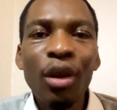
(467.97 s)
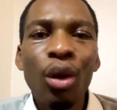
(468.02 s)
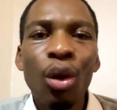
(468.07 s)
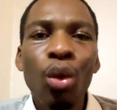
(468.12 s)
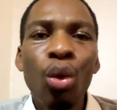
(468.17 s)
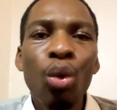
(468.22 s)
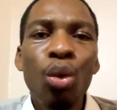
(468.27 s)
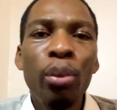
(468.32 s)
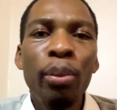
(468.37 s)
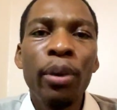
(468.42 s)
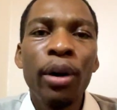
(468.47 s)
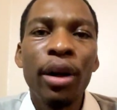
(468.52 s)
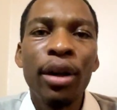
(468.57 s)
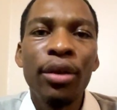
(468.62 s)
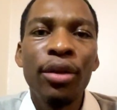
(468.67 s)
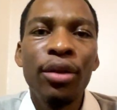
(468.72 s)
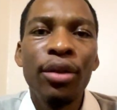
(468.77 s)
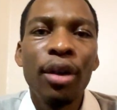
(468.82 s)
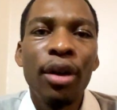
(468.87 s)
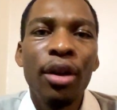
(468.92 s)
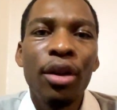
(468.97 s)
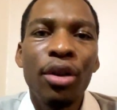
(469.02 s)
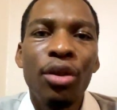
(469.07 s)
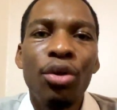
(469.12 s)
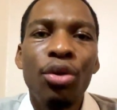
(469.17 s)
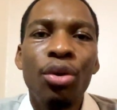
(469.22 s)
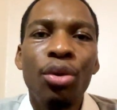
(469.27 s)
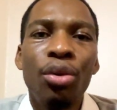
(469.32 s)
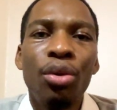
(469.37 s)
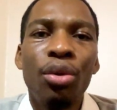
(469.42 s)
coupons,
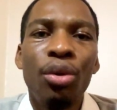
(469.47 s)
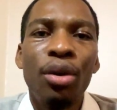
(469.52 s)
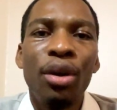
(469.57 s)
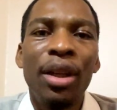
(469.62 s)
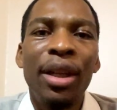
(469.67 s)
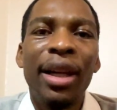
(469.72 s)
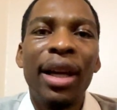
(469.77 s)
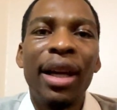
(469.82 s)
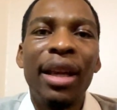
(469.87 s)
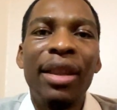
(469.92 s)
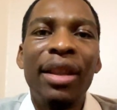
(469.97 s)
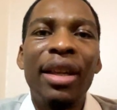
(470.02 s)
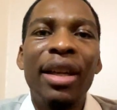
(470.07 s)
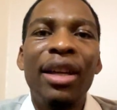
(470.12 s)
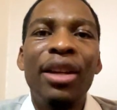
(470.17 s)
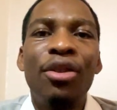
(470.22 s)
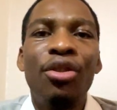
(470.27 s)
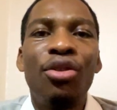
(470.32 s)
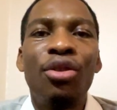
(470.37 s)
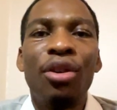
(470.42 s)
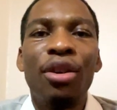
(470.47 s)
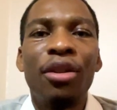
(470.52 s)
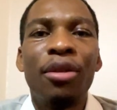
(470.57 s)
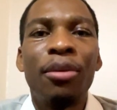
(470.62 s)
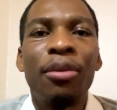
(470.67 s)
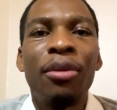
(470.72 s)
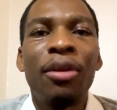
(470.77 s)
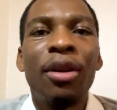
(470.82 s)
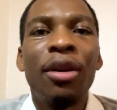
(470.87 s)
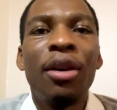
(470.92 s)
you get the
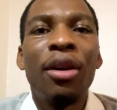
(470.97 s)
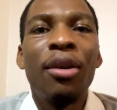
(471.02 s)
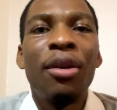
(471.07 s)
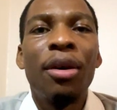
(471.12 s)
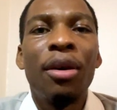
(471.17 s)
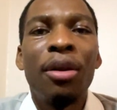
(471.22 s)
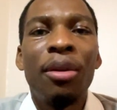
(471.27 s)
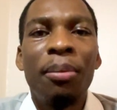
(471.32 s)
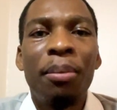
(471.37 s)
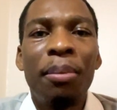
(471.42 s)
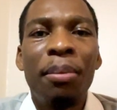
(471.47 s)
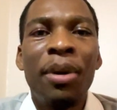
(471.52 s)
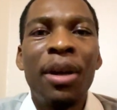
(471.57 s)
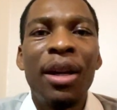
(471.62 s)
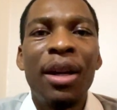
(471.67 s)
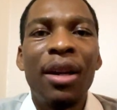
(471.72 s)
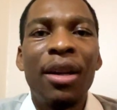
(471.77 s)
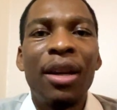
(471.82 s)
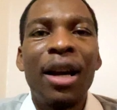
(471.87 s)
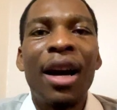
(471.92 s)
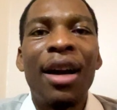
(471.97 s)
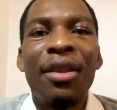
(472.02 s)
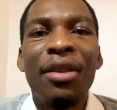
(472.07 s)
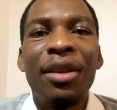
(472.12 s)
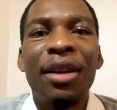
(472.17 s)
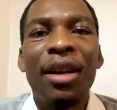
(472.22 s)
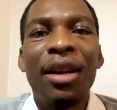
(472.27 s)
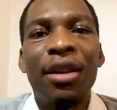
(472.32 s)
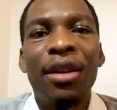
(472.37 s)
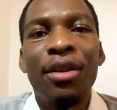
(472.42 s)
interest paid at
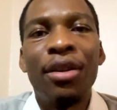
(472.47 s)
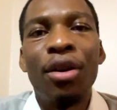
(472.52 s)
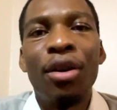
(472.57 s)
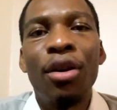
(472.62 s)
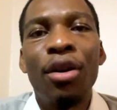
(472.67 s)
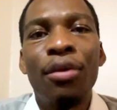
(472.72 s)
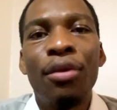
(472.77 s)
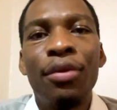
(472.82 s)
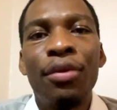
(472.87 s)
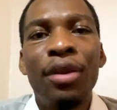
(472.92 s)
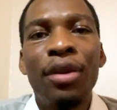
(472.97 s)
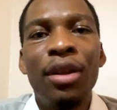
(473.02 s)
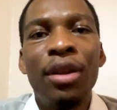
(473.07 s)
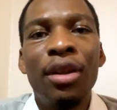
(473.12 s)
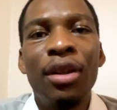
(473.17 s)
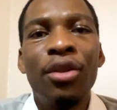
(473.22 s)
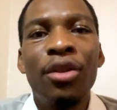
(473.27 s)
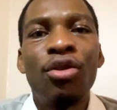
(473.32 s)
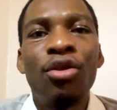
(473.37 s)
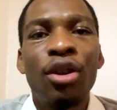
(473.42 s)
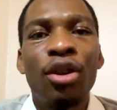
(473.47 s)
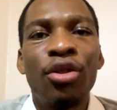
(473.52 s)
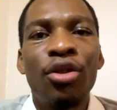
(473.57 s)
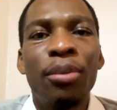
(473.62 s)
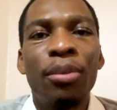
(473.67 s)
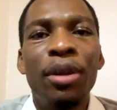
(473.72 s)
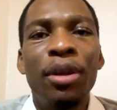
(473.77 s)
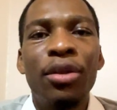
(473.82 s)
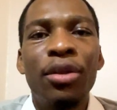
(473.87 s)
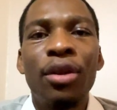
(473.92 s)
the end of the treasury
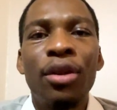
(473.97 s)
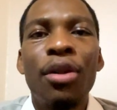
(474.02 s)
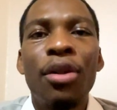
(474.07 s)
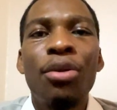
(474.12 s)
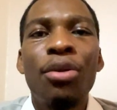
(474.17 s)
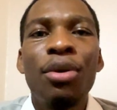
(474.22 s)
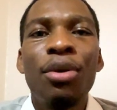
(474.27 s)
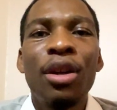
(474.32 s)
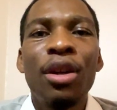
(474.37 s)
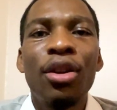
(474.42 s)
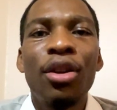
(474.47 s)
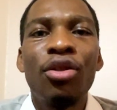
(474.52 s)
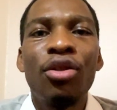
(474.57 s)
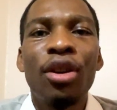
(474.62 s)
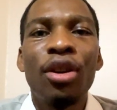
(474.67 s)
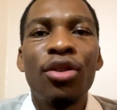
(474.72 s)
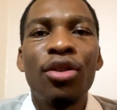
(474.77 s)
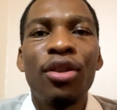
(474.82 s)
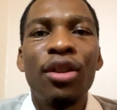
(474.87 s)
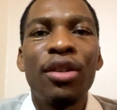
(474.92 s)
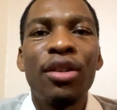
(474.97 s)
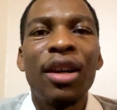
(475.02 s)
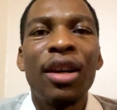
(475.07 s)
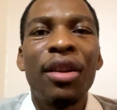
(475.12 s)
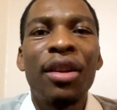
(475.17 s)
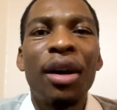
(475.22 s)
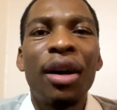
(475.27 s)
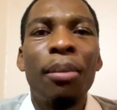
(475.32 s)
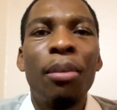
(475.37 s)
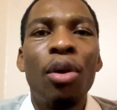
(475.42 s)
bill. So a 3-year treasury is
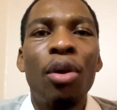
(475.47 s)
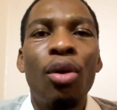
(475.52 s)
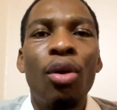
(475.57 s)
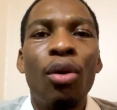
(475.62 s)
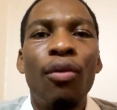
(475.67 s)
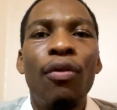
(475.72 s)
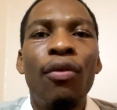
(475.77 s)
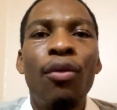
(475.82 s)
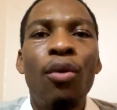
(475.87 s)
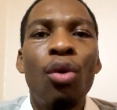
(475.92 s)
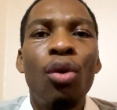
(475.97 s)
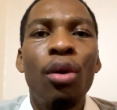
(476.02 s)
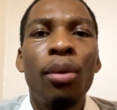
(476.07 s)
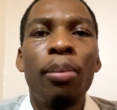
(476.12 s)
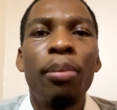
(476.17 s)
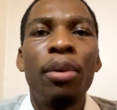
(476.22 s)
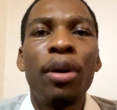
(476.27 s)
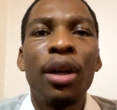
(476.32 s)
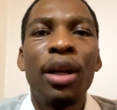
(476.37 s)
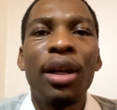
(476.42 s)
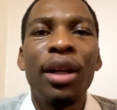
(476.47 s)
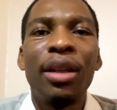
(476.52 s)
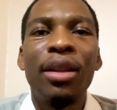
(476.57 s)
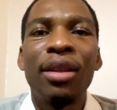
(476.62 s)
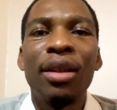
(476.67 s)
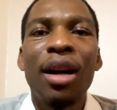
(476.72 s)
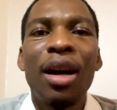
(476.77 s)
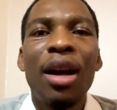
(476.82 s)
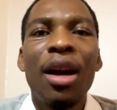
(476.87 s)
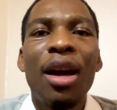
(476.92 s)
at about
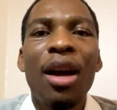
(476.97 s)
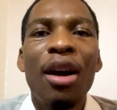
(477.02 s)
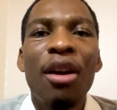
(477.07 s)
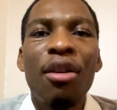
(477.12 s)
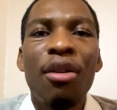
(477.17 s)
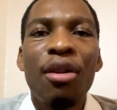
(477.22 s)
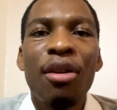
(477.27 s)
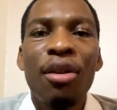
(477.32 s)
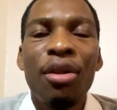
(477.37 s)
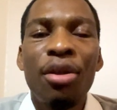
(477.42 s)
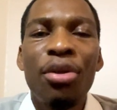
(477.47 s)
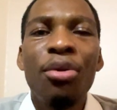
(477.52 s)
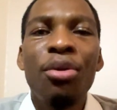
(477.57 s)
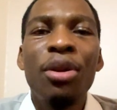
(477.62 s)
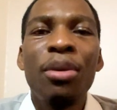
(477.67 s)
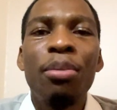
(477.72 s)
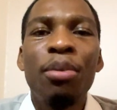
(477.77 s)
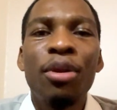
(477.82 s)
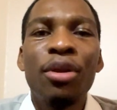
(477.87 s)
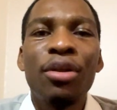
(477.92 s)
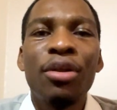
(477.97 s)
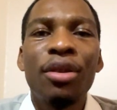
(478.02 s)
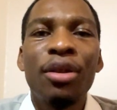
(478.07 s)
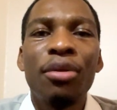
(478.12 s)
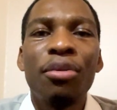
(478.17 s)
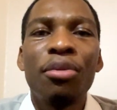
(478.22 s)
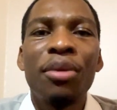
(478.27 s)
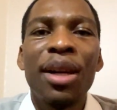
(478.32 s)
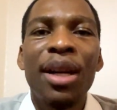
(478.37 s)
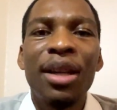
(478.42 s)

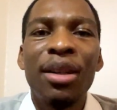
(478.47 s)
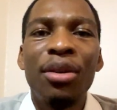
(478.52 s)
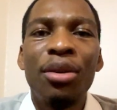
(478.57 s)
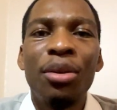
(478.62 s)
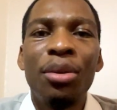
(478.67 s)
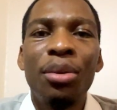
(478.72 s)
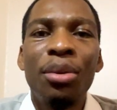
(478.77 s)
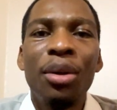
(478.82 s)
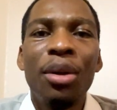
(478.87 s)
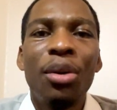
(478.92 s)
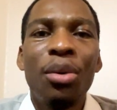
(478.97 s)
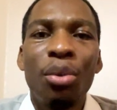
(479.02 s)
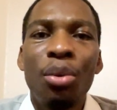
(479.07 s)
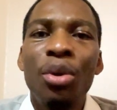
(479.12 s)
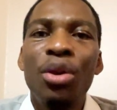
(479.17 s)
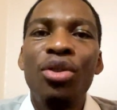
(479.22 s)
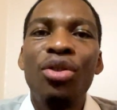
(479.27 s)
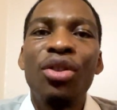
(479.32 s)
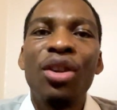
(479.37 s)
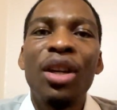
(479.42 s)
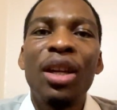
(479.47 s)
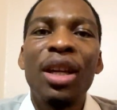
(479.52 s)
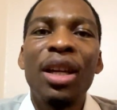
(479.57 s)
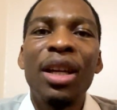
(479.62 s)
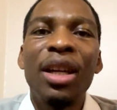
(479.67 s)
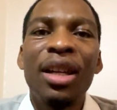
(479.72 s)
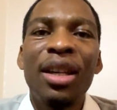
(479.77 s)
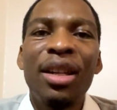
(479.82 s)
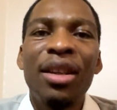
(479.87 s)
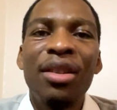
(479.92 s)
4.3% right now, which
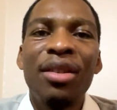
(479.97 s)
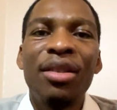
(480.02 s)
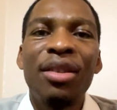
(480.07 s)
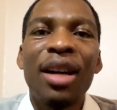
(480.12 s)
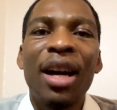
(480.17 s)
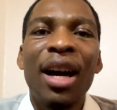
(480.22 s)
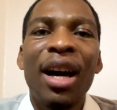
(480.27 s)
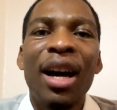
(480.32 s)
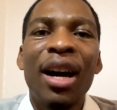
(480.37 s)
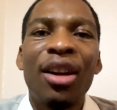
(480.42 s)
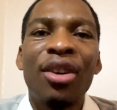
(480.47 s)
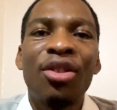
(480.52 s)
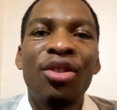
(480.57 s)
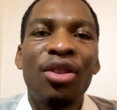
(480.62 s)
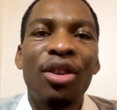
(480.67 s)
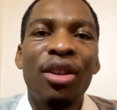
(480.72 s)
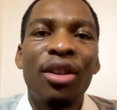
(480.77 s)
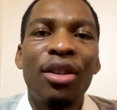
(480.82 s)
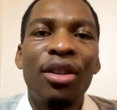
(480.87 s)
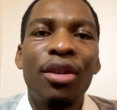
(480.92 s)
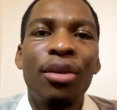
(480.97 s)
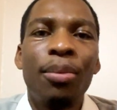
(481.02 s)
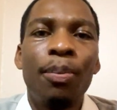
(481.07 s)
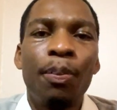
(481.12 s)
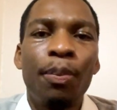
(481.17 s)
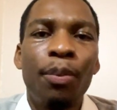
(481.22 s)
is actually